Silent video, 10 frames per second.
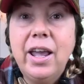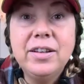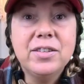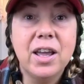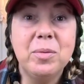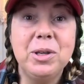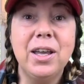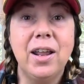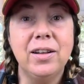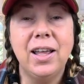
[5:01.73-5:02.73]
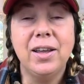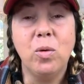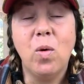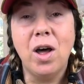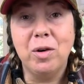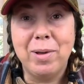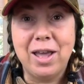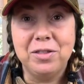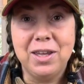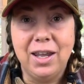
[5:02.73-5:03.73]
It's gonna be kind of like a water
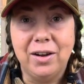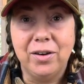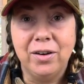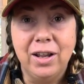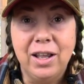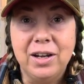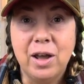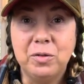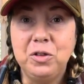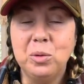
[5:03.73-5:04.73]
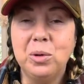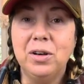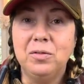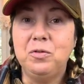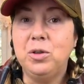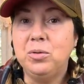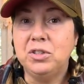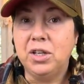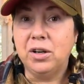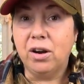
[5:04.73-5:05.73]
bath canner. Now, if you were
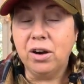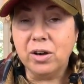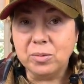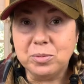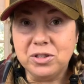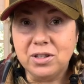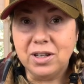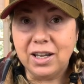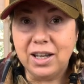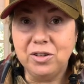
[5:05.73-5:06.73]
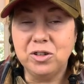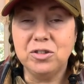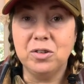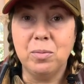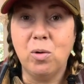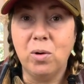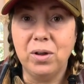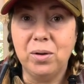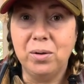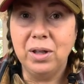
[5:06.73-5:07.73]
infusing herbs, into some
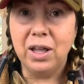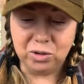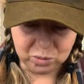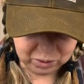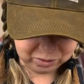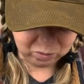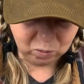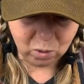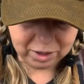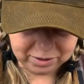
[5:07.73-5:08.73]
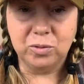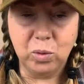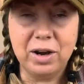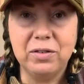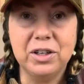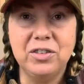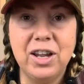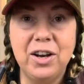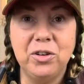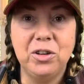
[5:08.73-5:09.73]
oil. You wouldn't want whatever
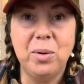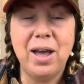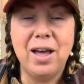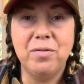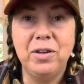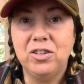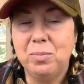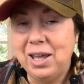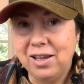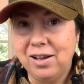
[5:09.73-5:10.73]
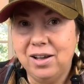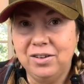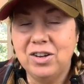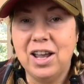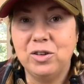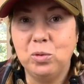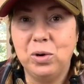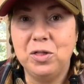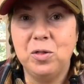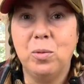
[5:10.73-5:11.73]
container you have to make contact
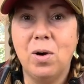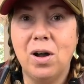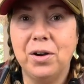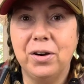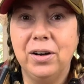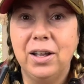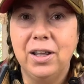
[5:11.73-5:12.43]
with the water.